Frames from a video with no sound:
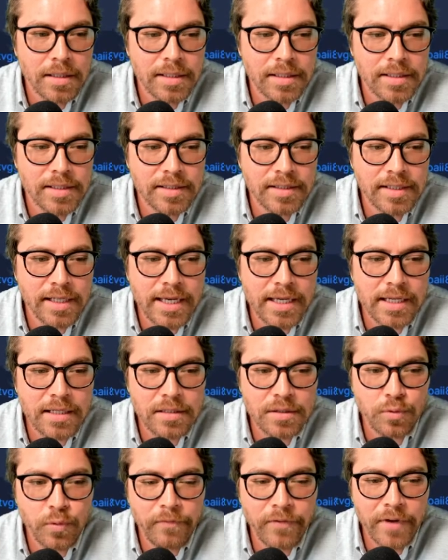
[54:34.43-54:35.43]

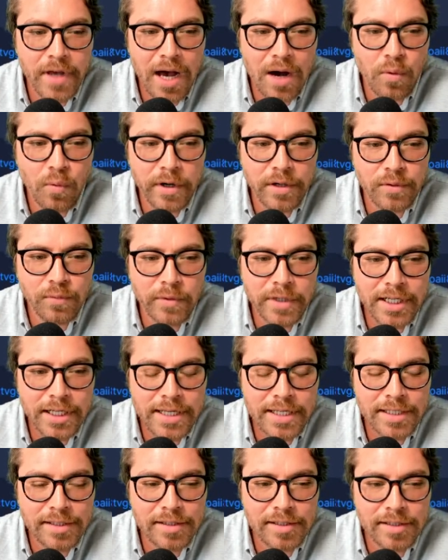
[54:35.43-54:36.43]
Synced. We've got one
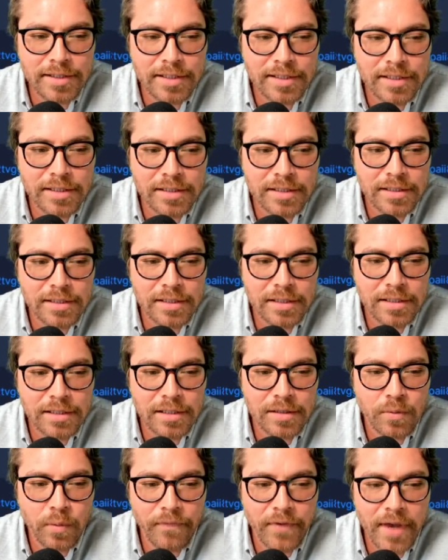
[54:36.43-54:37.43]
witness.
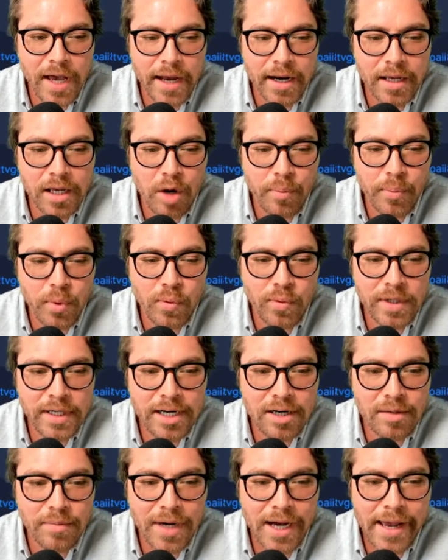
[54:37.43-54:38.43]
We've got a couple
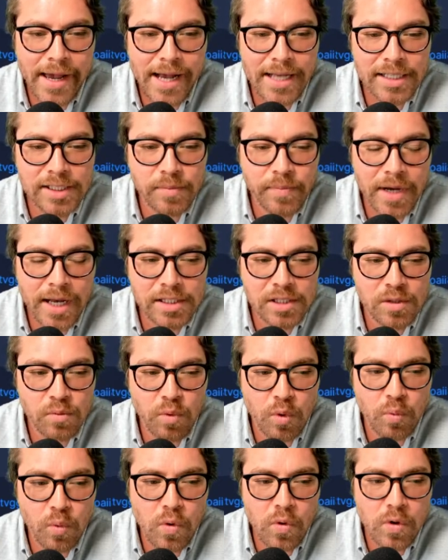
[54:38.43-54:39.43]
nearby hotspots, the
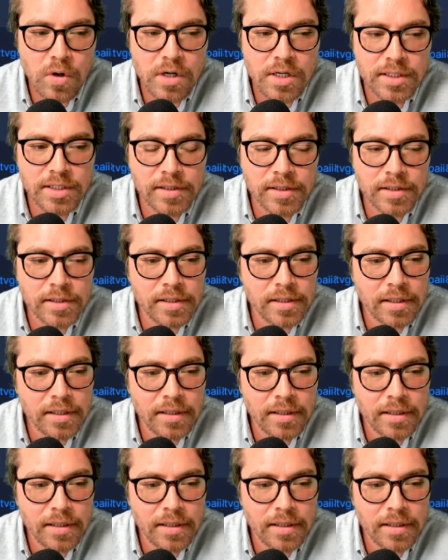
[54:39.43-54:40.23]
rewards.